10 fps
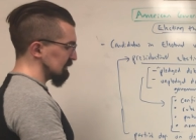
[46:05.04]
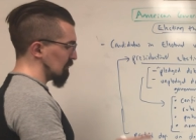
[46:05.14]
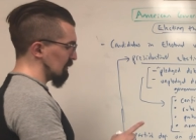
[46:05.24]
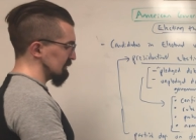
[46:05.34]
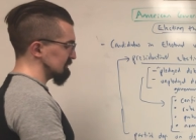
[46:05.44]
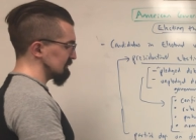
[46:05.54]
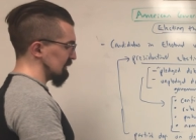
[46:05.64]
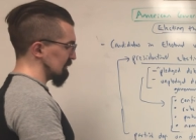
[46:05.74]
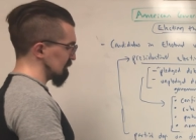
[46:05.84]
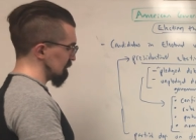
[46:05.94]
thing I want to
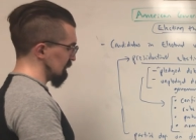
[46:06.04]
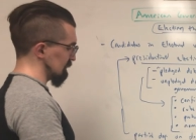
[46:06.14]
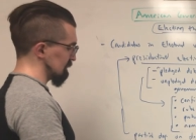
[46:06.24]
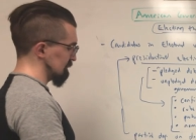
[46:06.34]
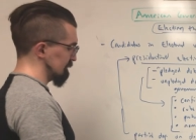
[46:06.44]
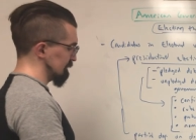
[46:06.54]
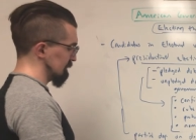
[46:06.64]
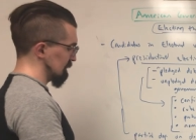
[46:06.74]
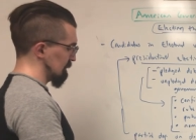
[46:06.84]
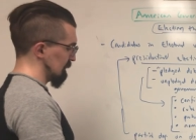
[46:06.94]
say, I think,
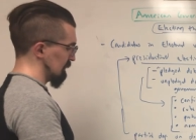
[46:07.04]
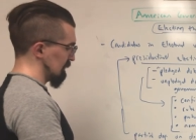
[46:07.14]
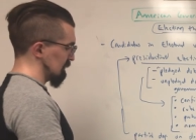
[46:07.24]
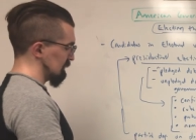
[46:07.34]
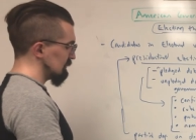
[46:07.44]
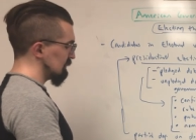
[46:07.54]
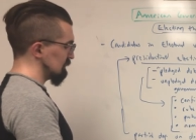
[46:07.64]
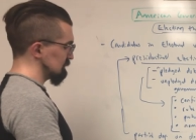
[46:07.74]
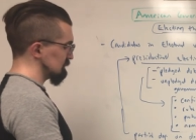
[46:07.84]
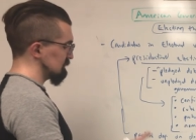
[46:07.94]

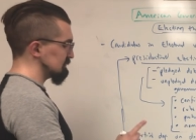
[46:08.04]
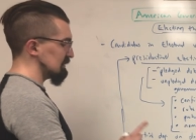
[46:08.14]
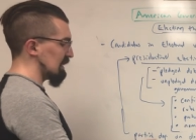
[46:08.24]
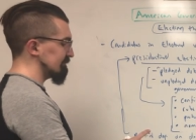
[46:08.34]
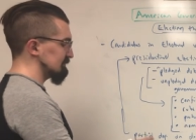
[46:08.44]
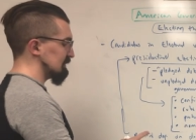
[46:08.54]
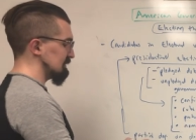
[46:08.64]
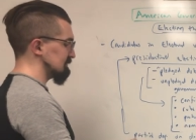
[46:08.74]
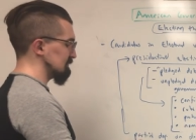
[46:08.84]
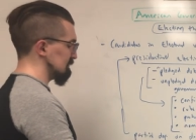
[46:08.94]
is this
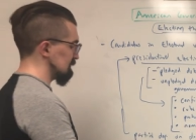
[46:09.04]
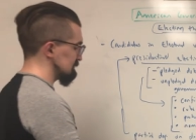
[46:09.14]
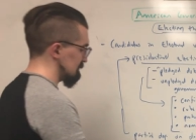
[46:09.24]
advertising thing has